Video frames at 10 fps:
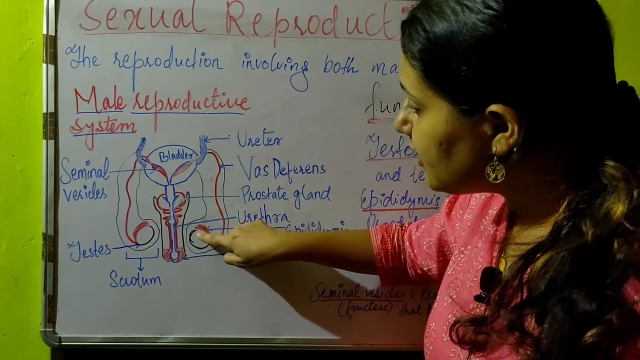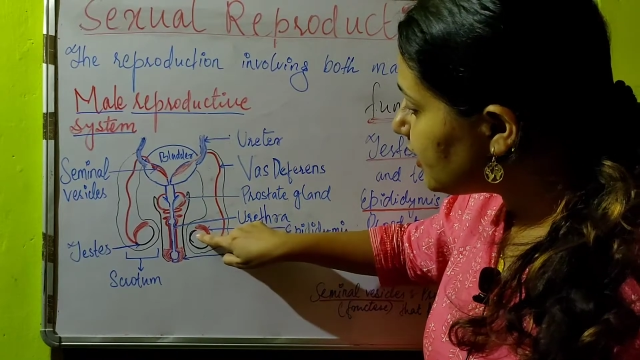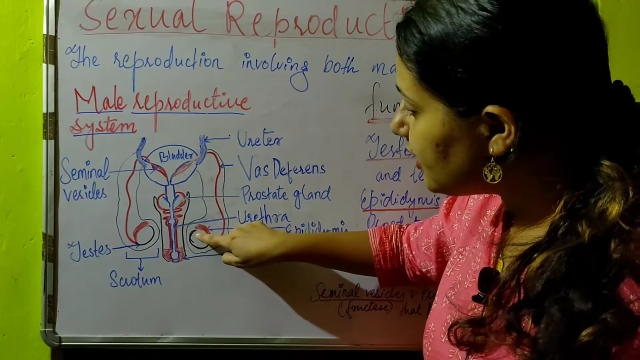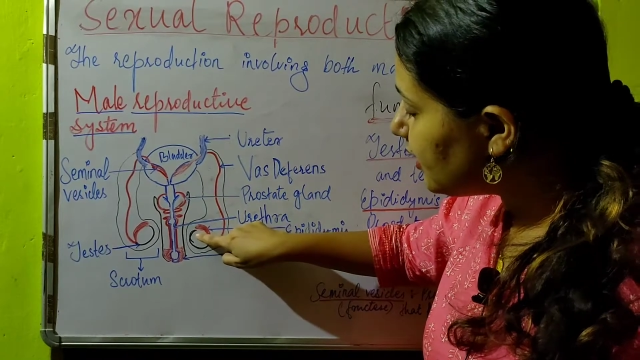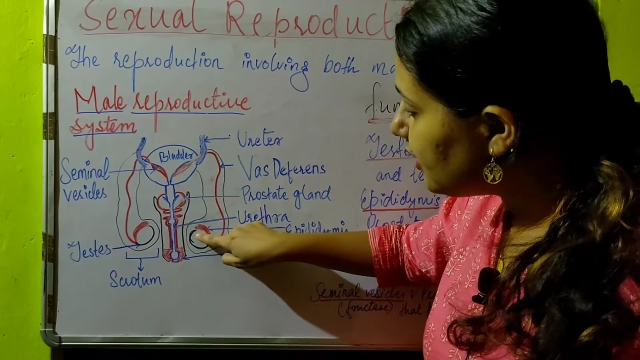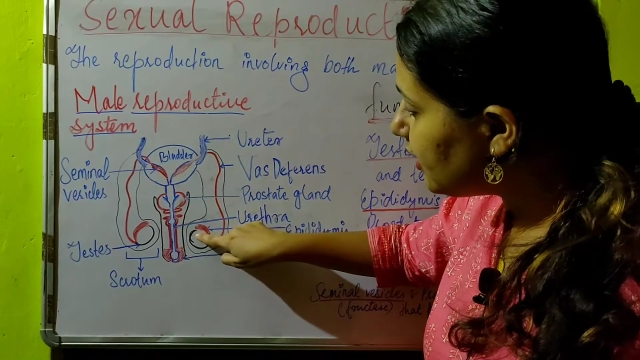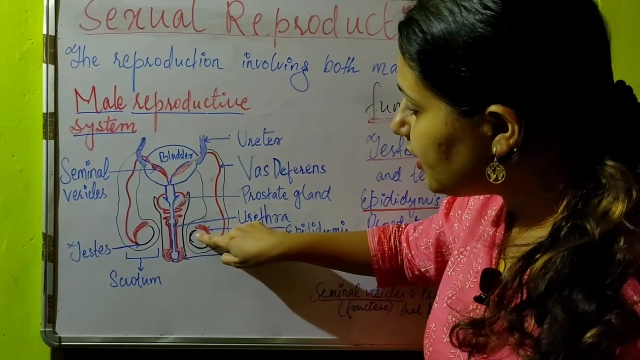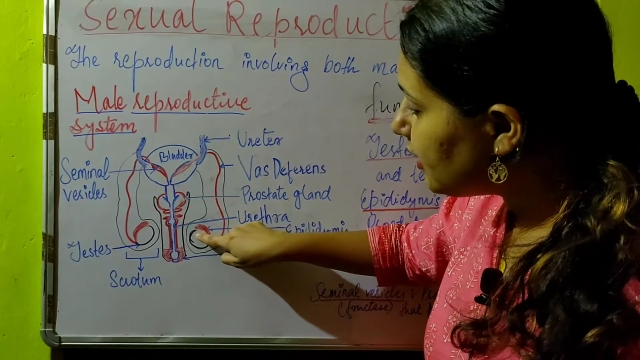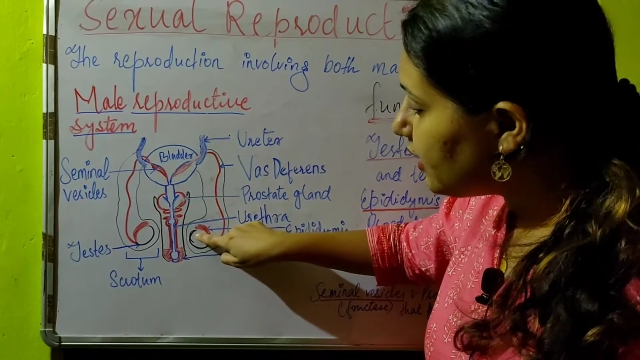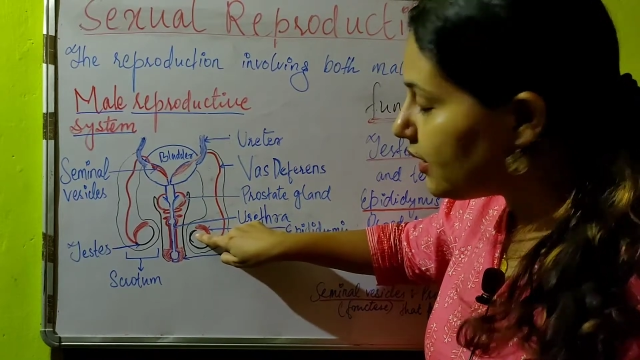the
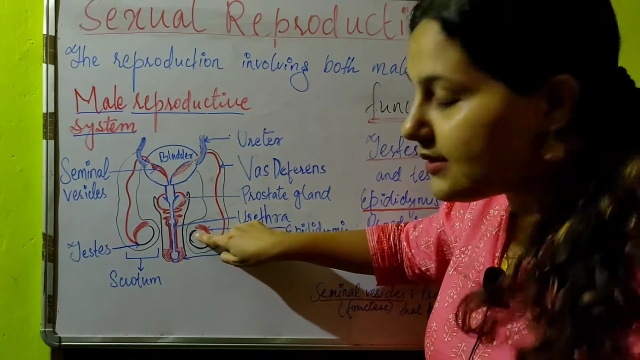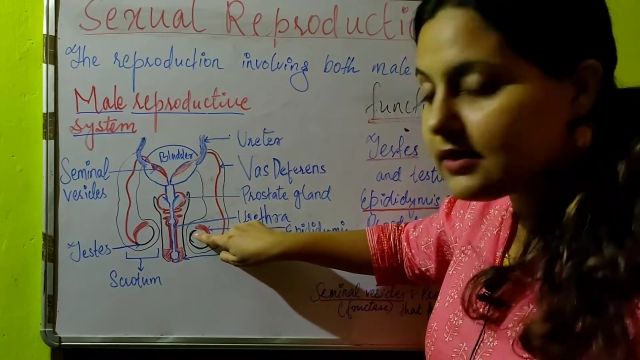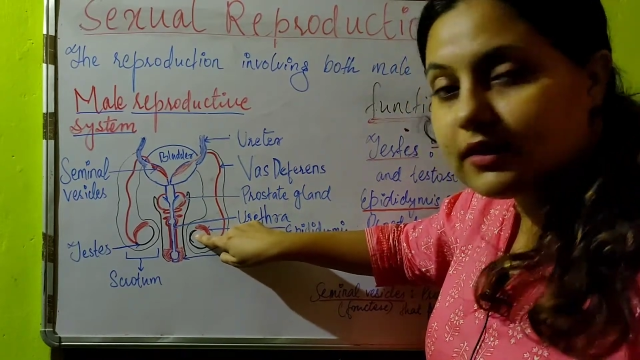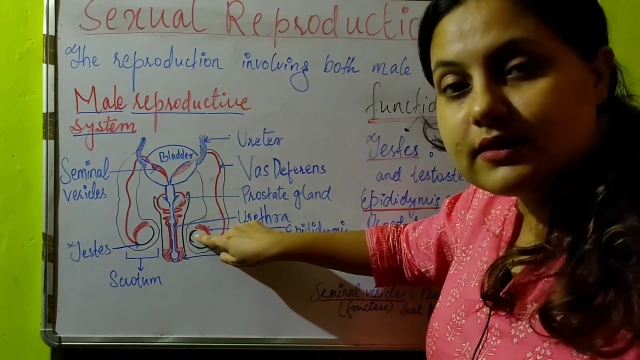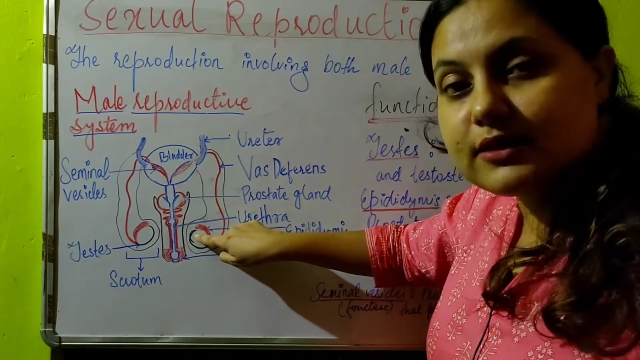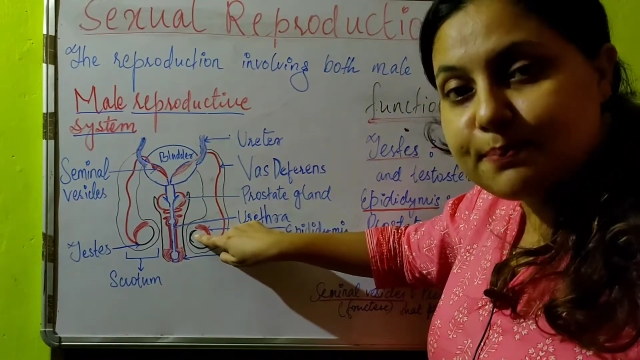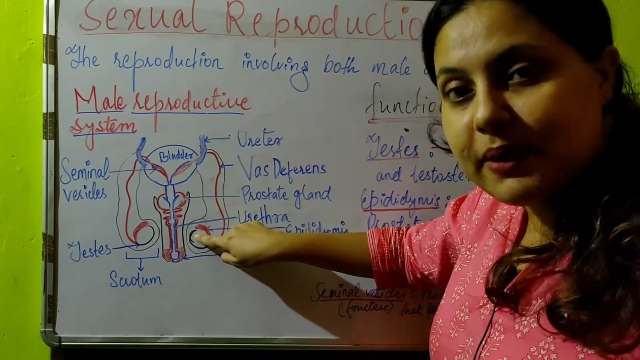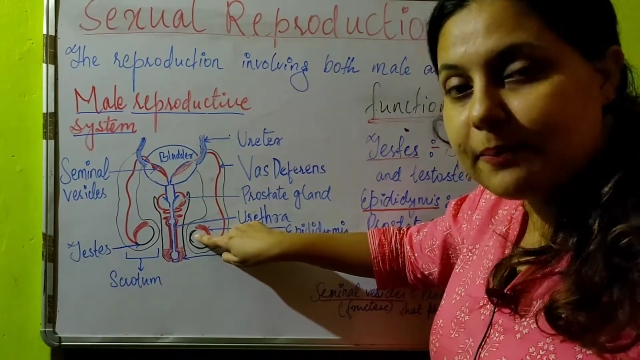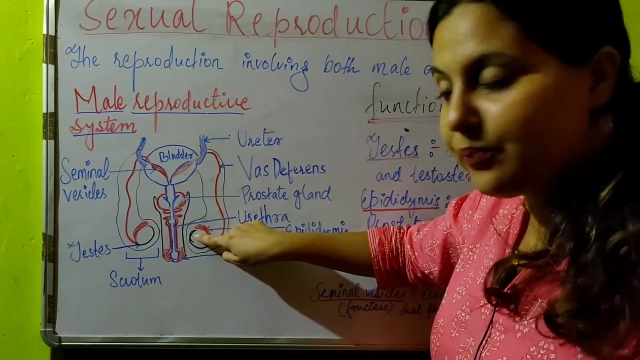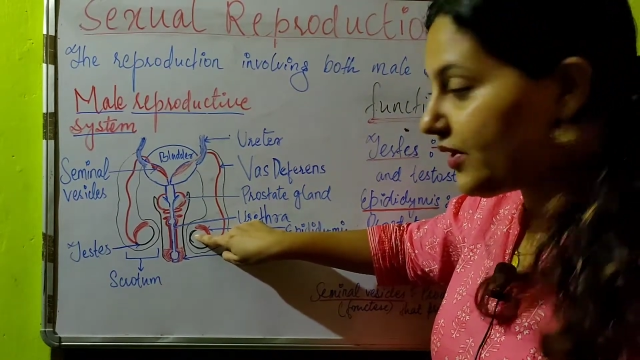
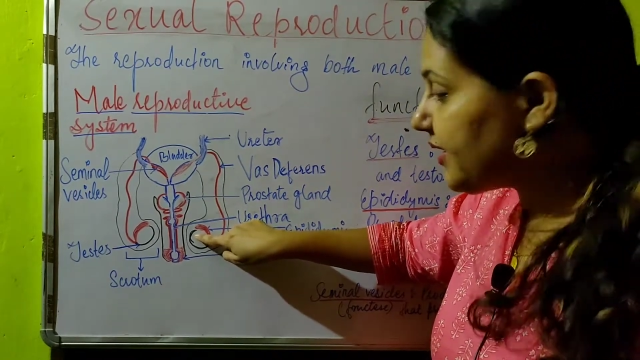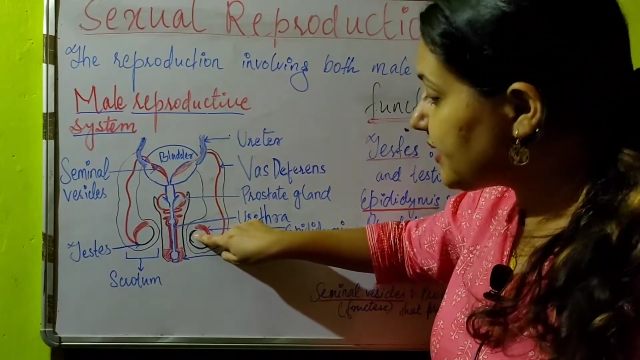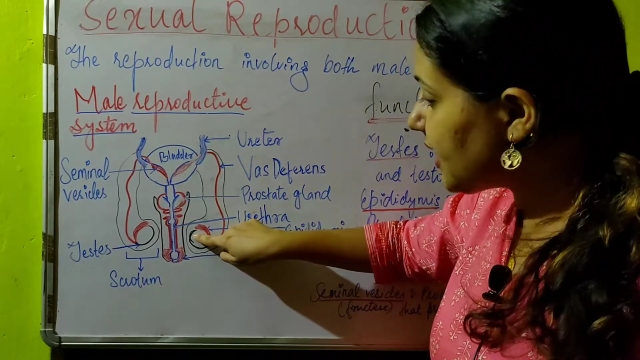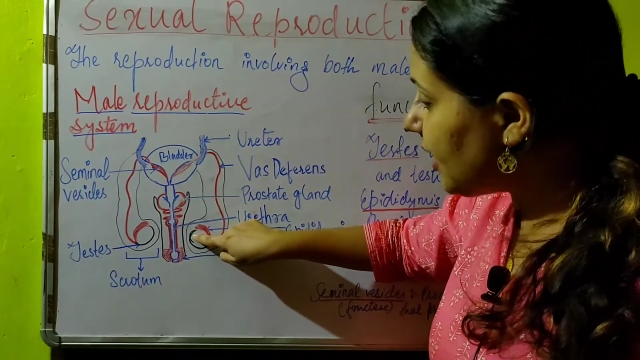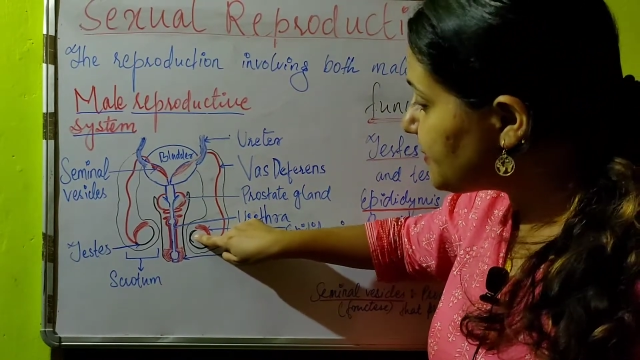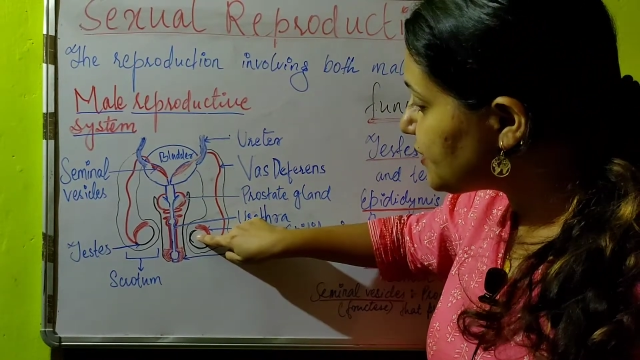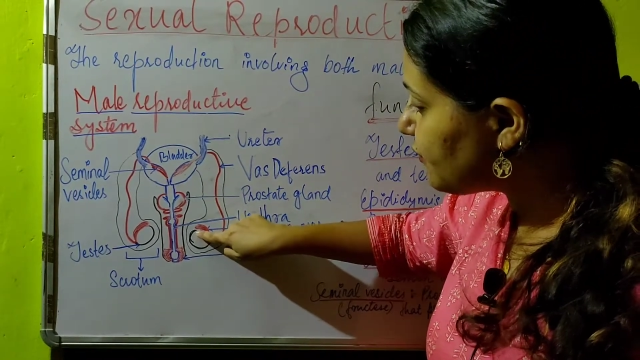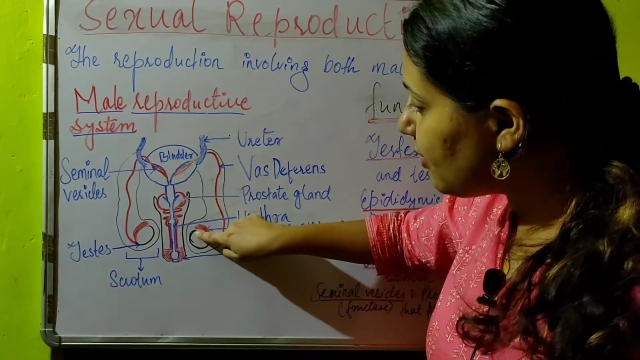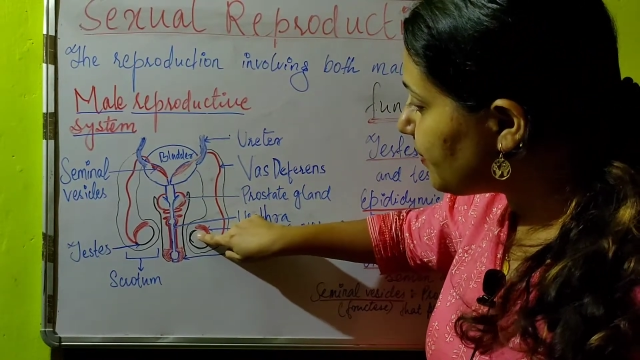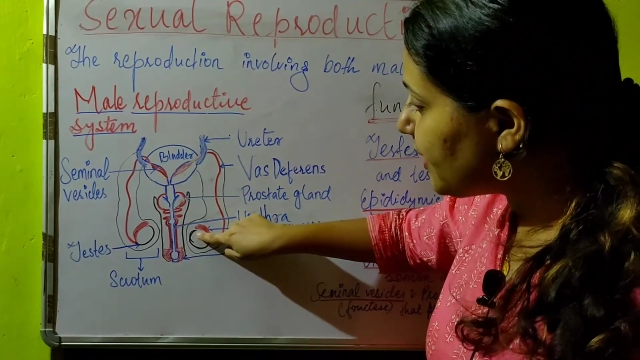sperm, it comes
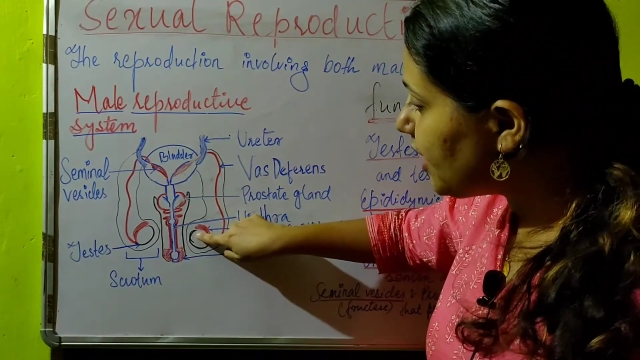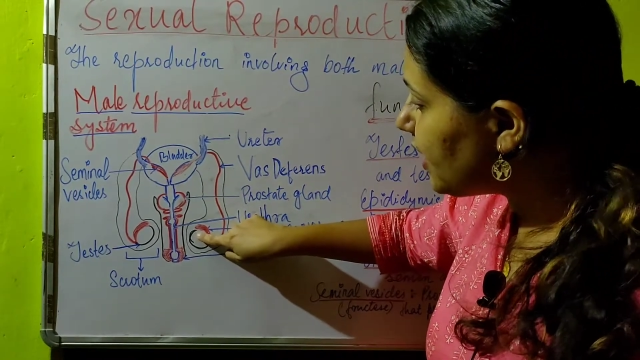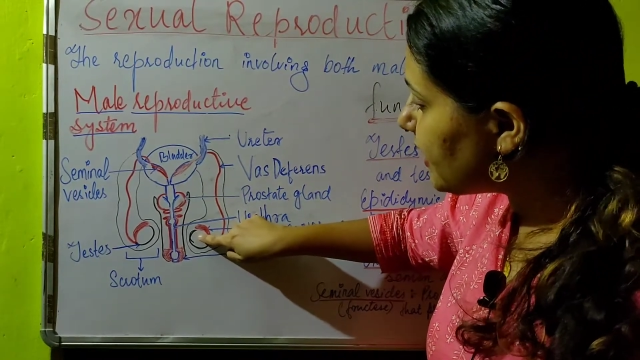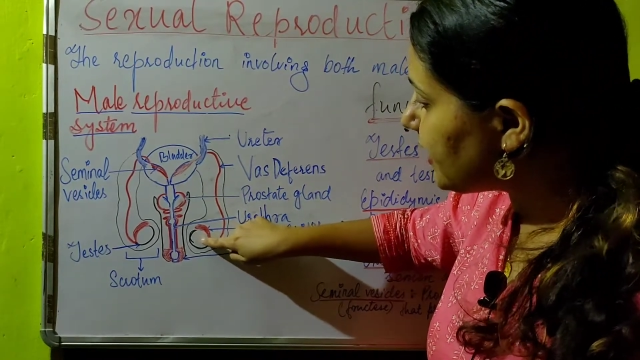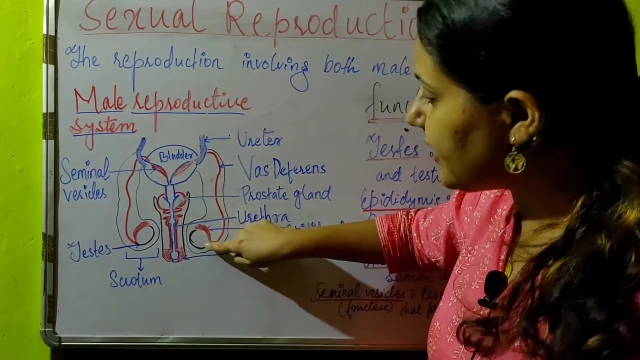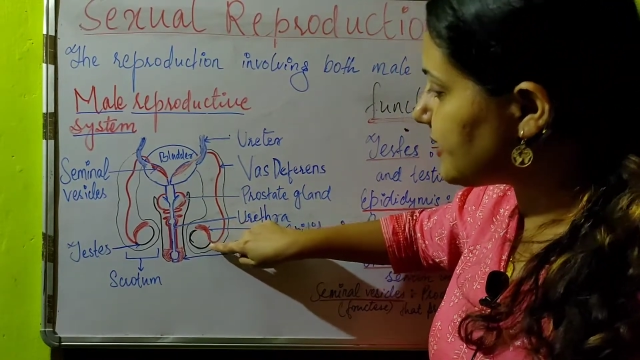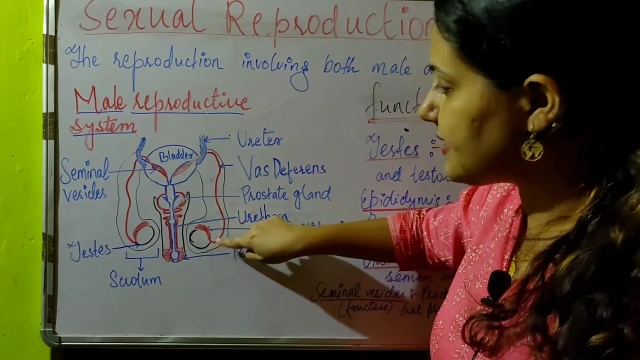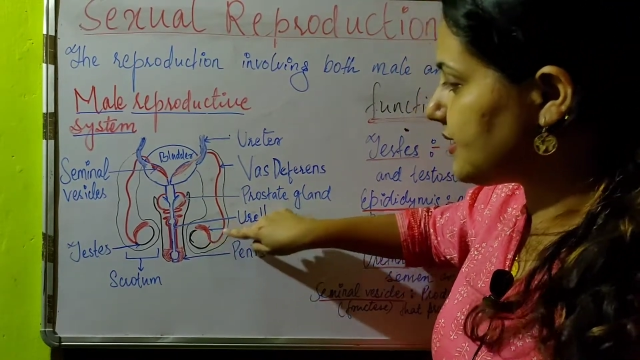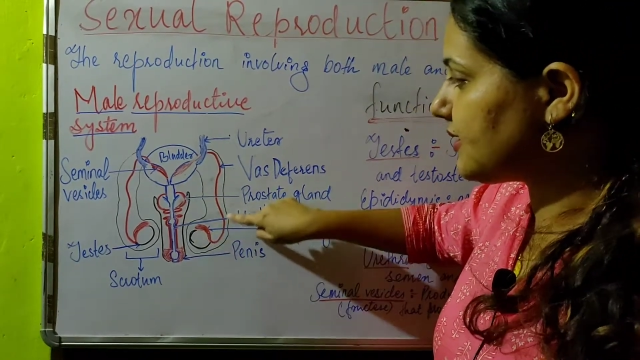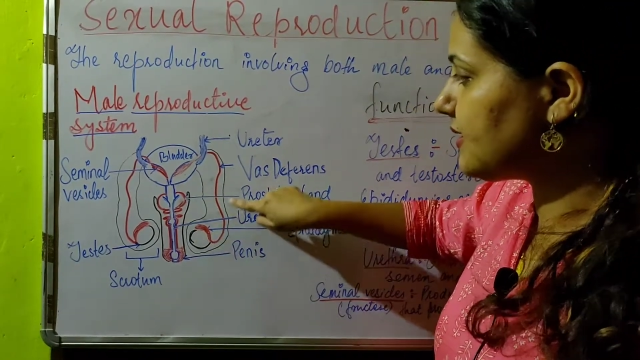from the
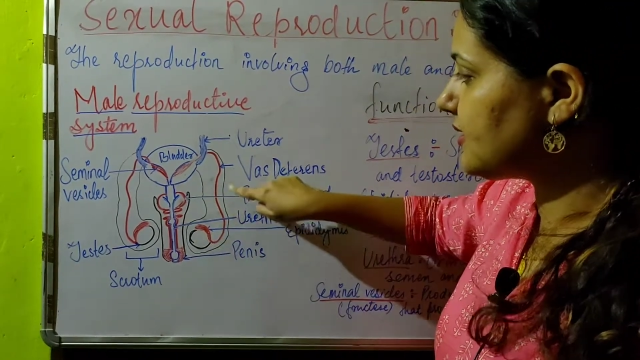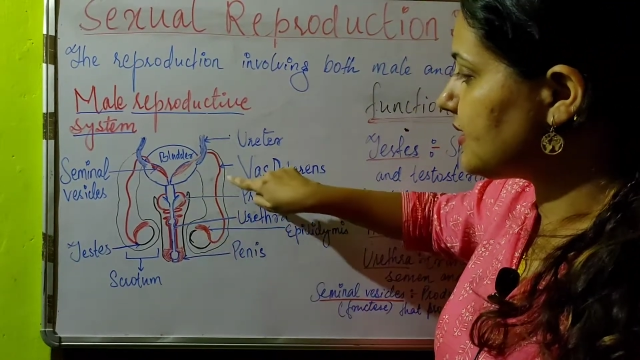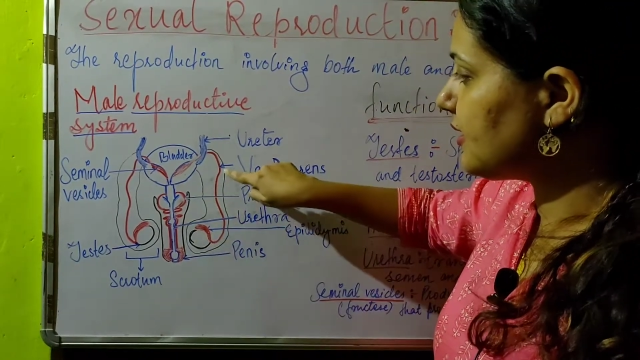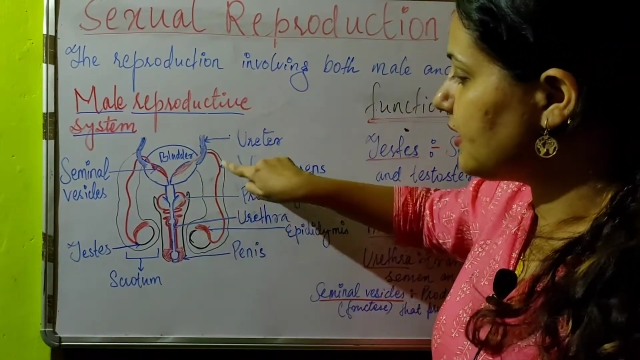testis.